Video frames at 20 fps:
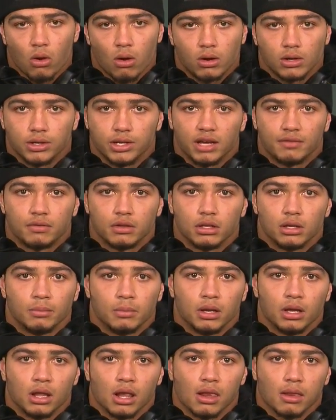Oh, definitely. I
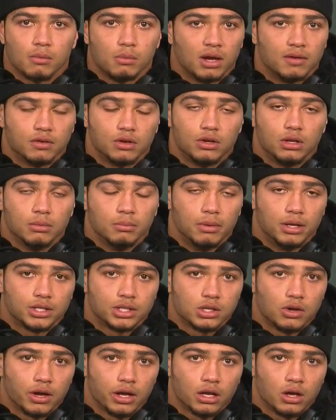mean, we have a bunch
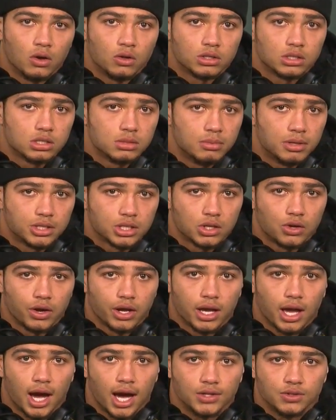of great coaches, a bunch of
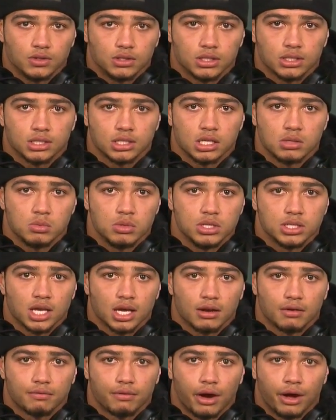great guys on this team. We just
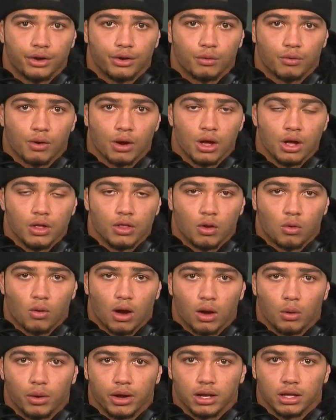got to find the, the
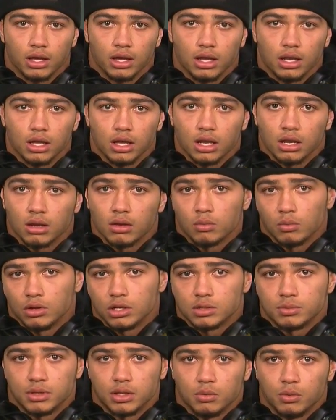right way to get it. And we're
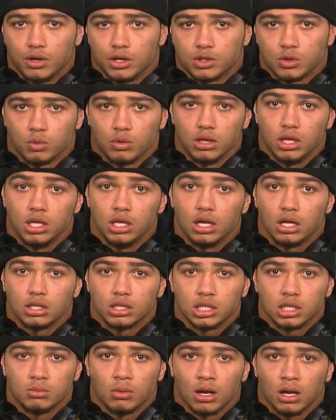just, we're just a really young
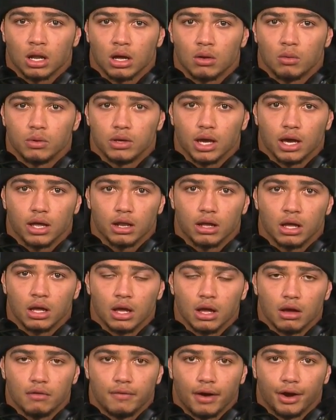team right now. And we got to
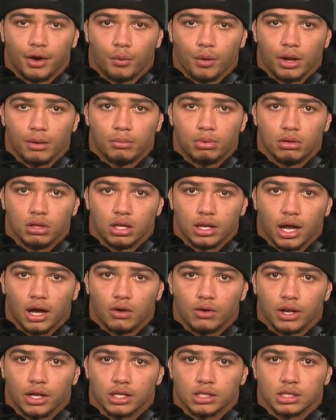find a way to pull it
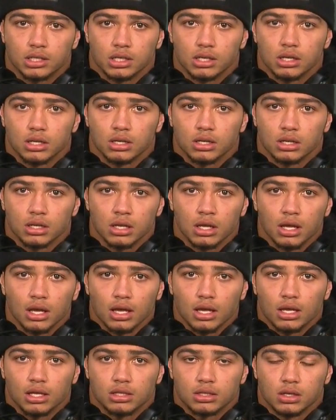out next year and
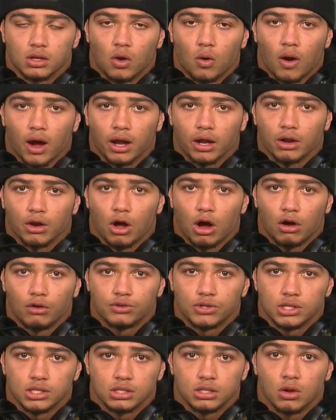get to the grind in the
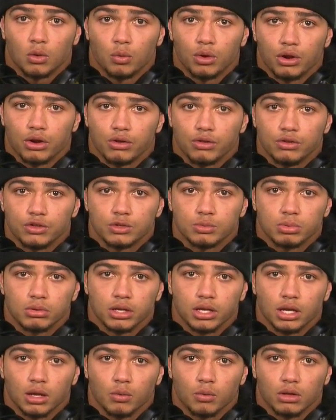offseason, the winter and the
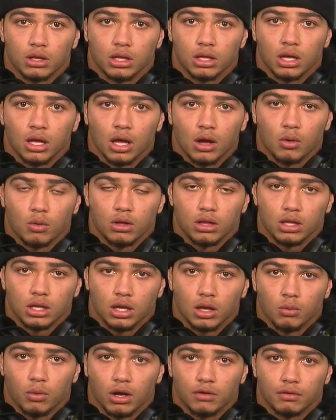spring, and really, really
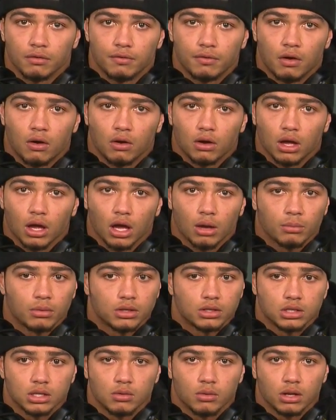get ready for fall camp
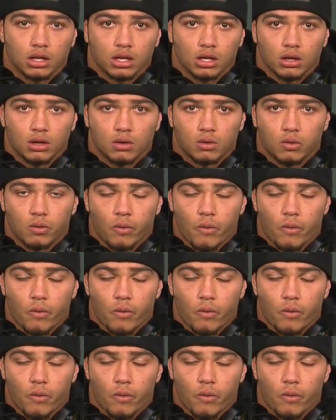and just get ready to go.